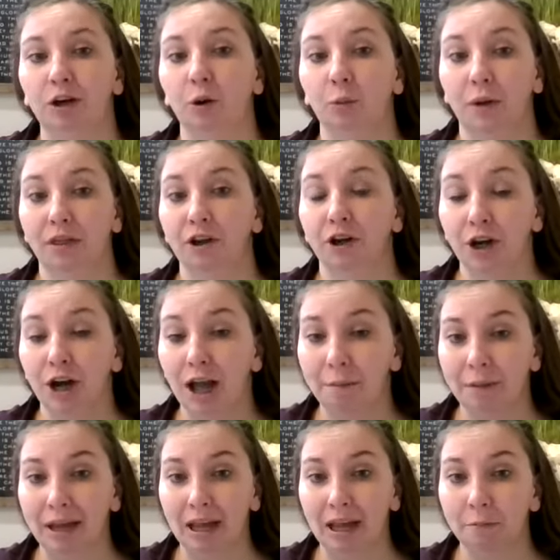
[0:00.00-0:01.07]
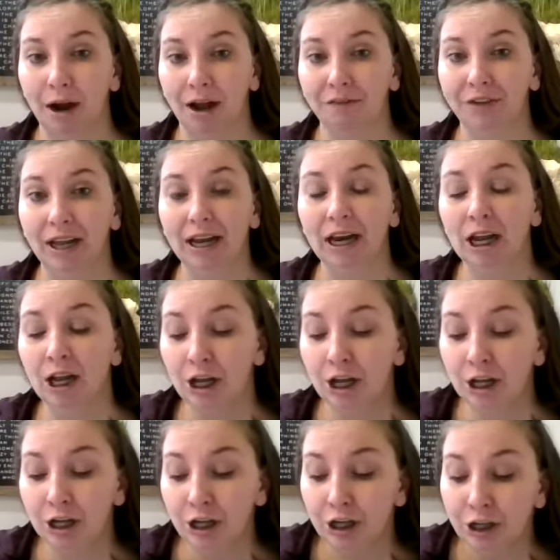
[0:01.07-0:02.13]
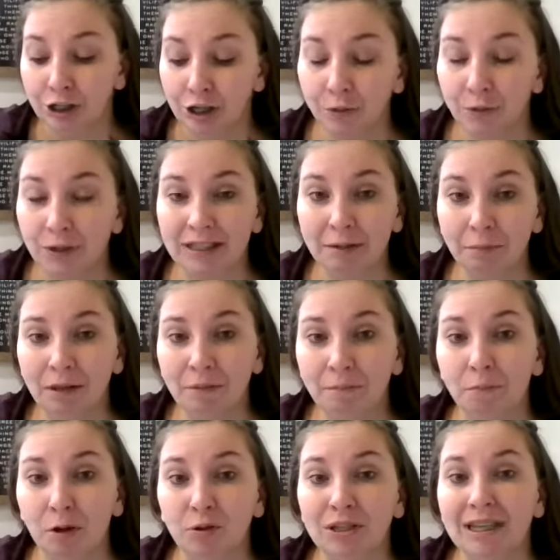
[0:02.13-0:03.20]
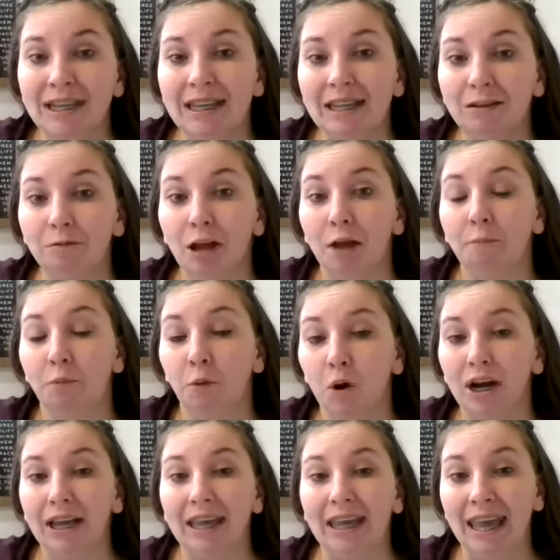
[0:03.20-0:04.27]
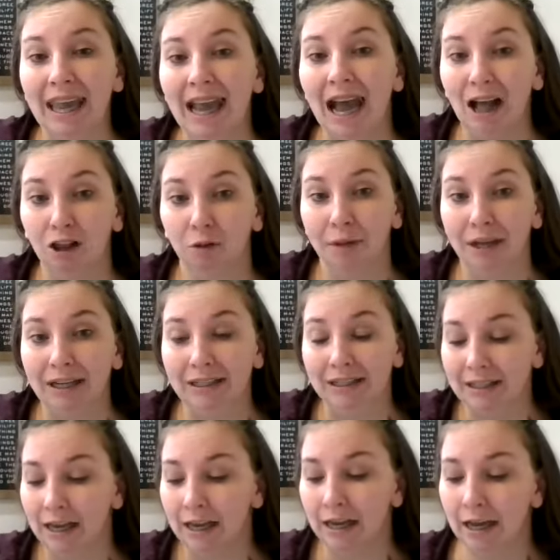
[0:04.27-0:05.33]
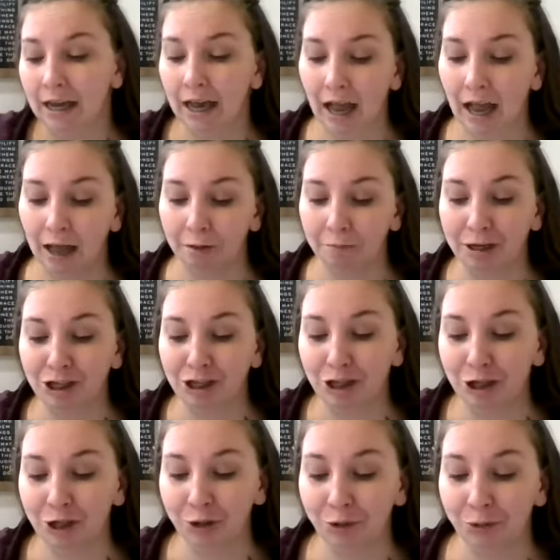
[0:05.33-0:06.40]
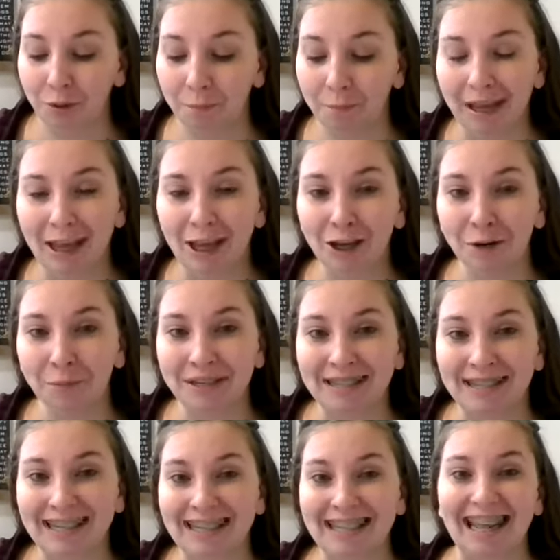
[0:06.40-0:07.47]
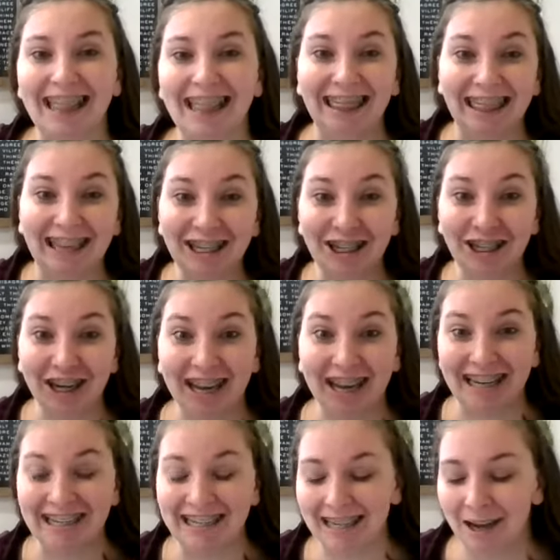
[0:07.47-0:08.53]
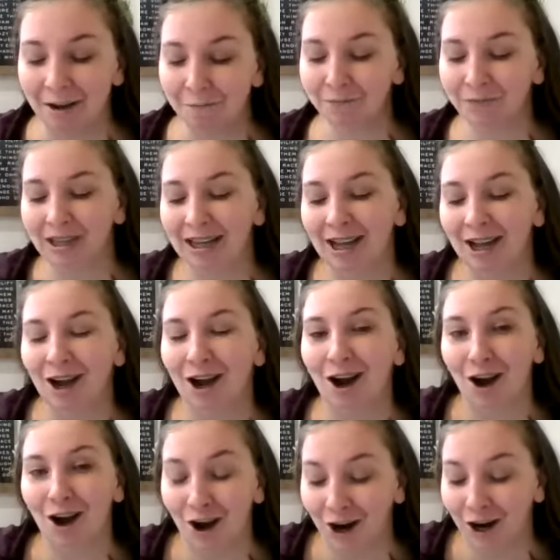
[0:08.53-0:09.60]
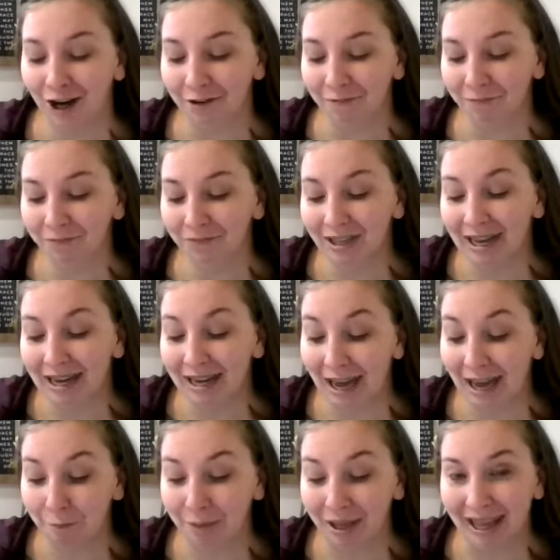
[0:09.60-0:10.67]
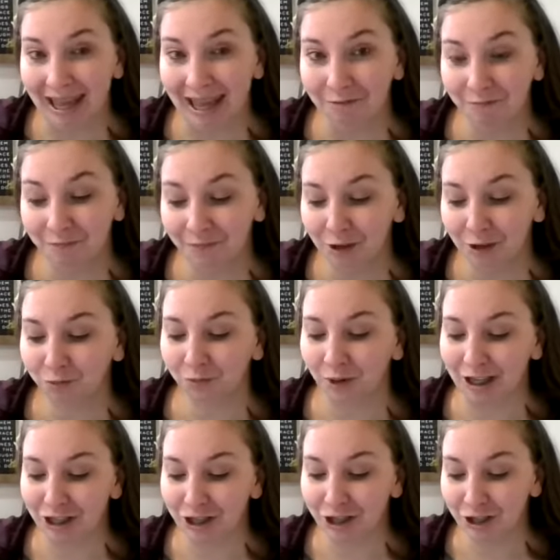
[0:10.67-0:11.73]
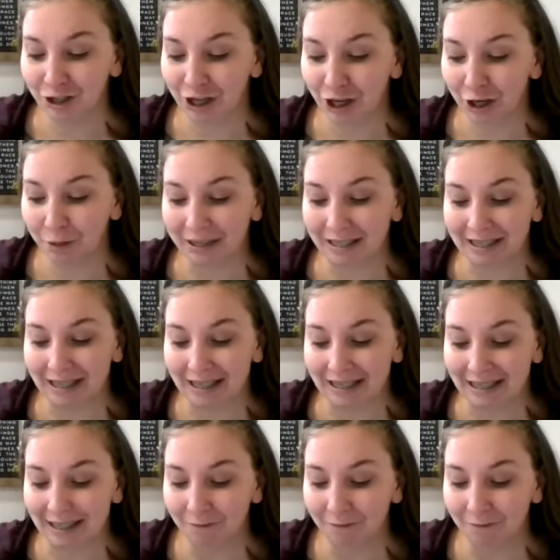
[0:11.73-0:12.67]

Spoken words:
or whether you're not making a profit. So some of the most important key elements to making your business legit are naming it, registering your business,